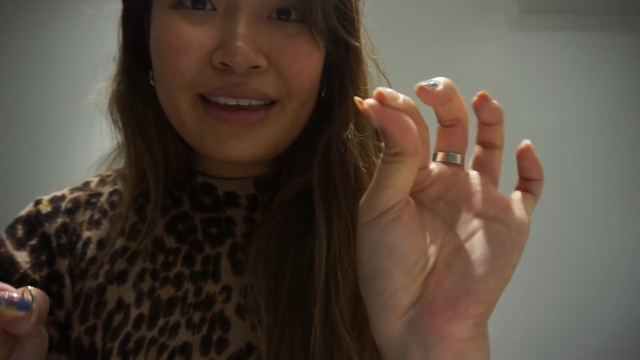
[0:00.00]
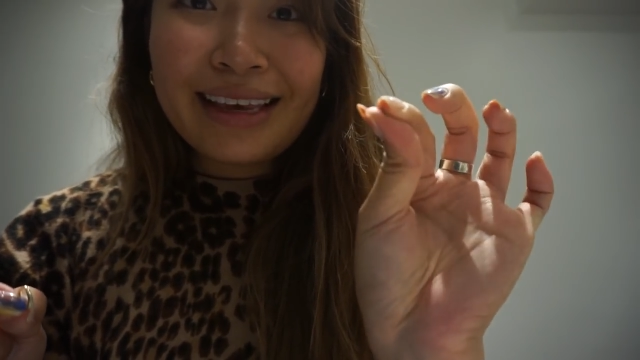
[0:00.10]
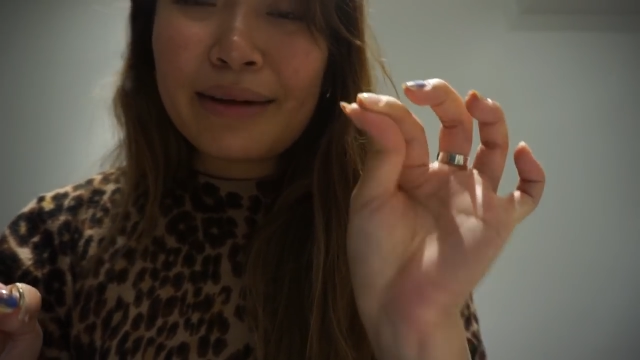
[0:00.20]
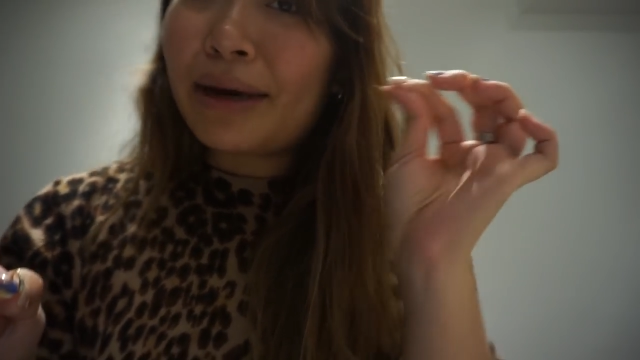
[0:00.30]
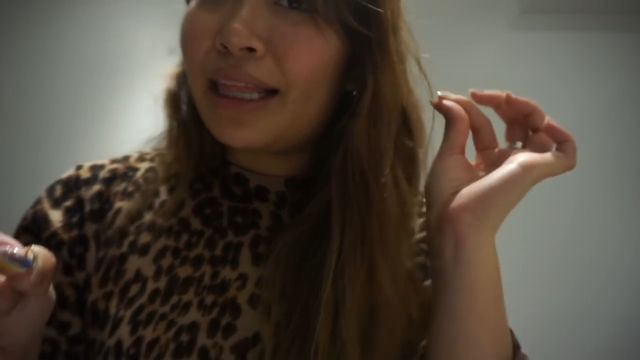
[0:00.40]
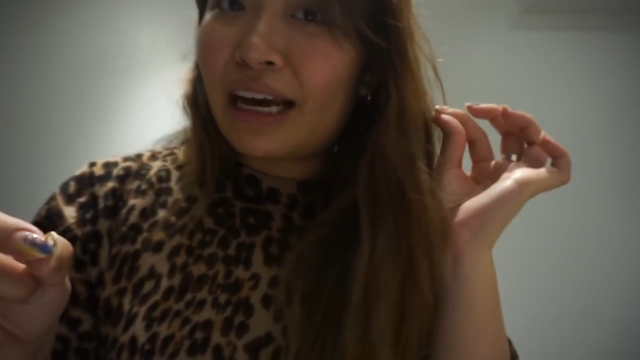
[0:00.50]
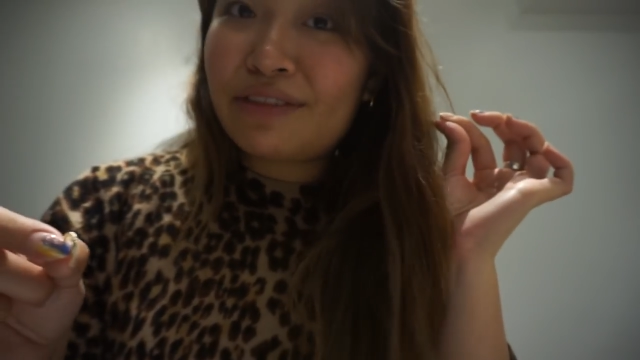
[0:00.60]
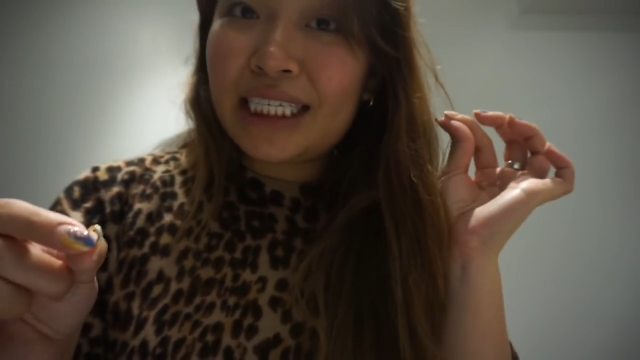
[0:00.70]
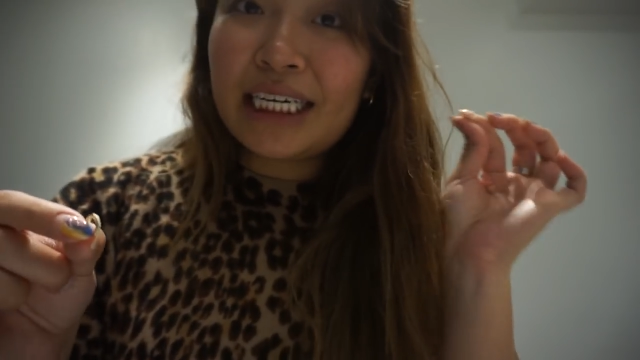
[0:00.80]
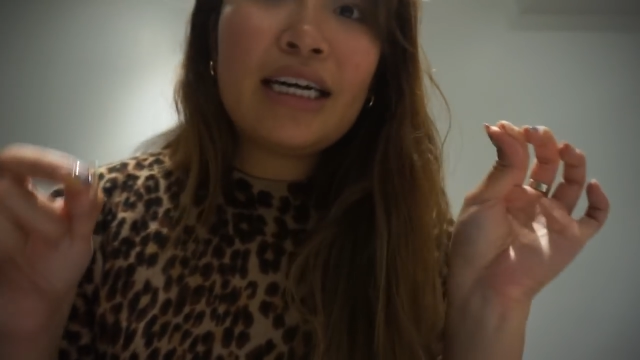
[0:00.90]
in my
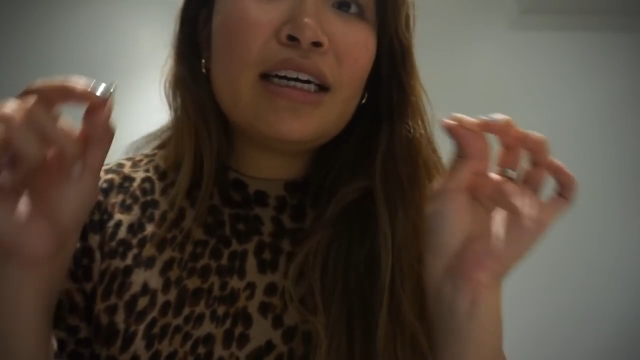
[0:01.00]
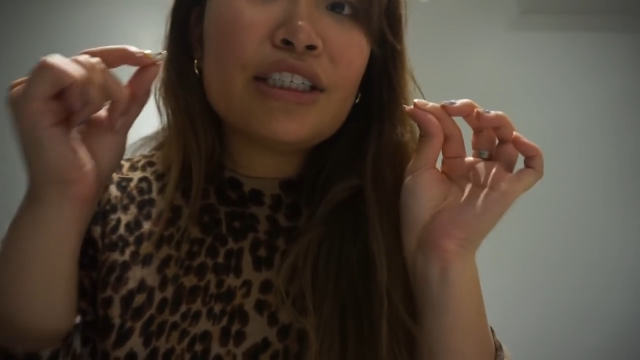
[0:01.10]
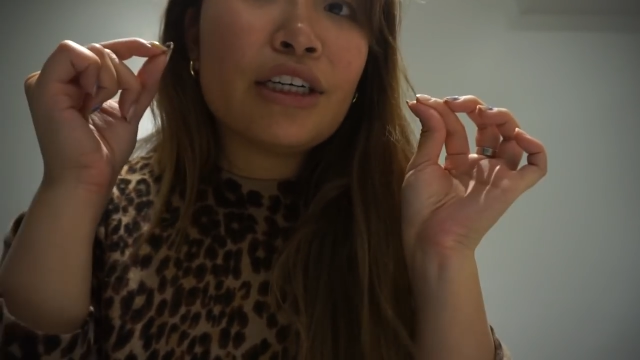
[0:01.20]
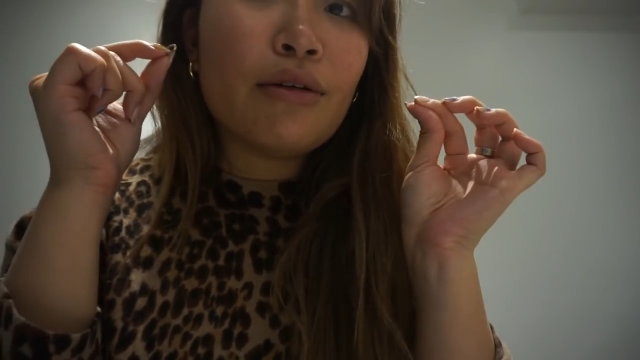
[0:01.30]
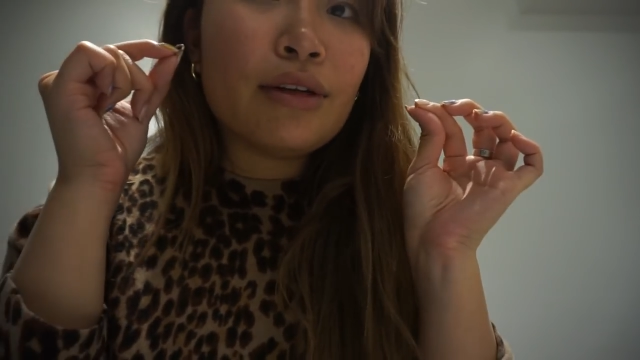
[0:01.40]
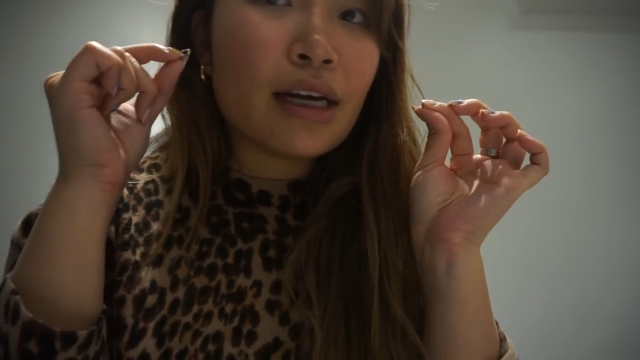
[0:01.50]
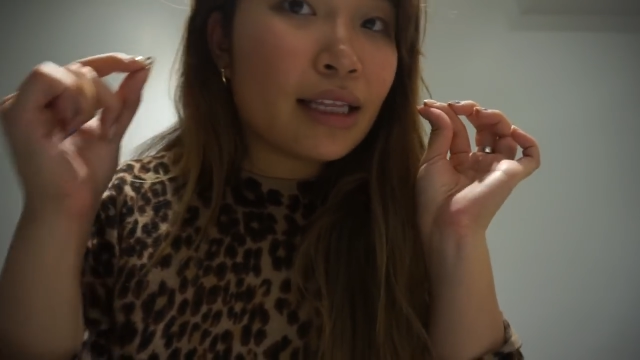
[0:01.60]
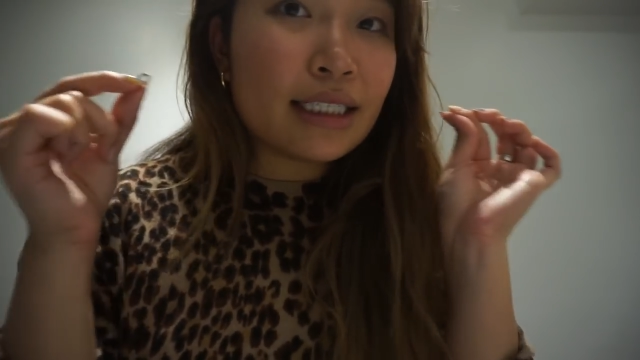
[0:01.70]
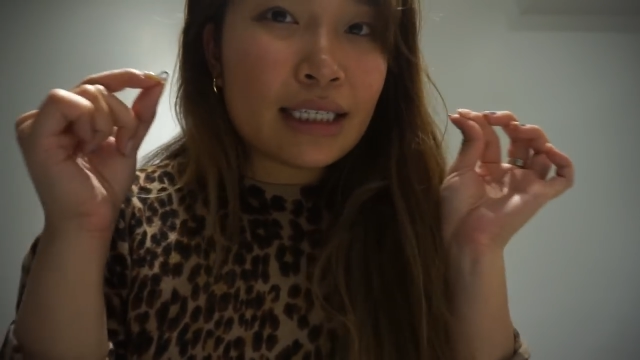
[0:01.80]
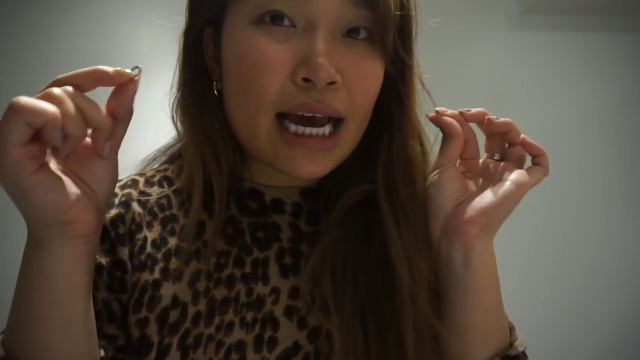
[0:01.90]
left ear. So
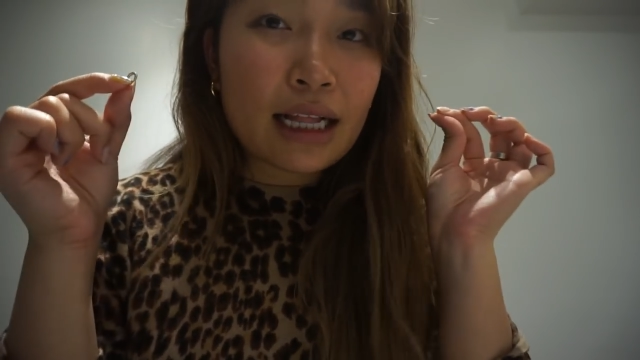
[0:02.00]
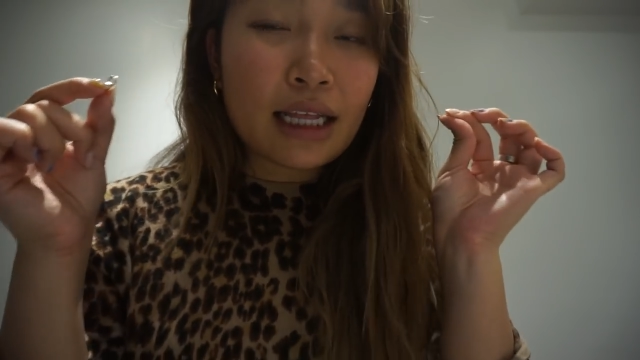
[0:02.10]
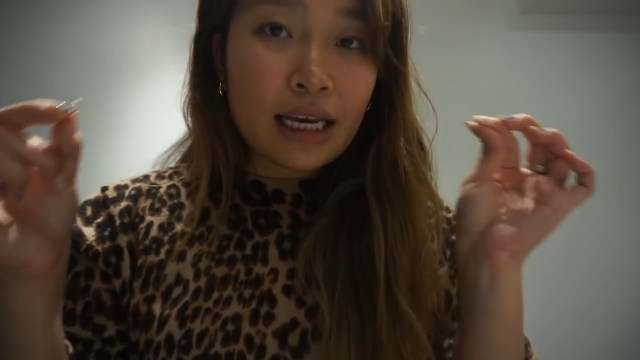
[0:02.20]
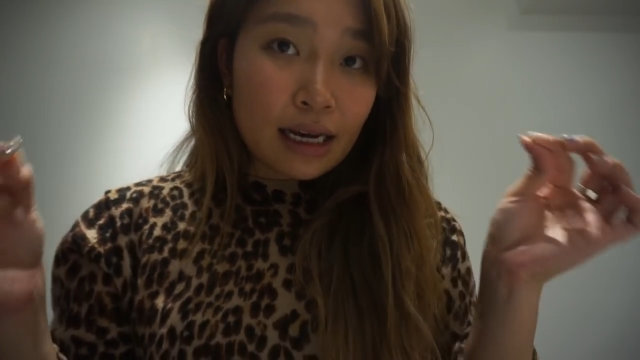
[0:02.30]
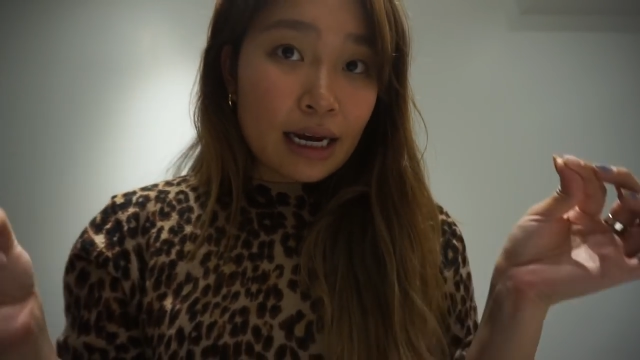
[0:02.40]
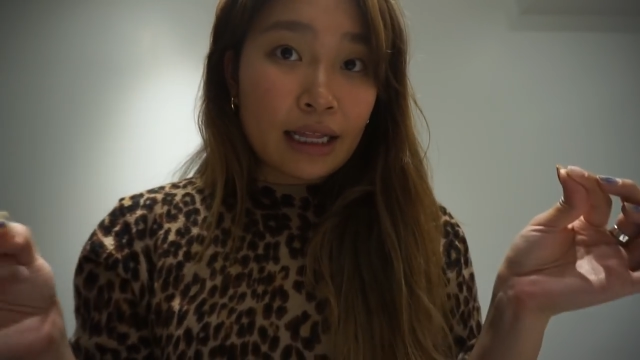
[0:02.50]
nothing's dangling.